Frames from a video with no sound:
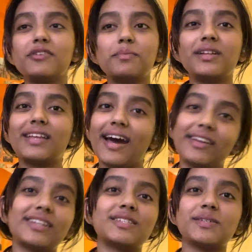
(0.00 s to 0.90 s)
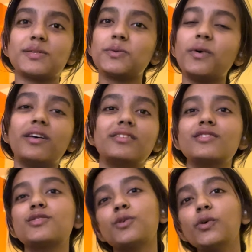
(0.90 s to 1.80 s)
female characters who
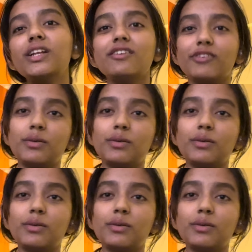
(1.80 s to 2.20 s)
aren't solely for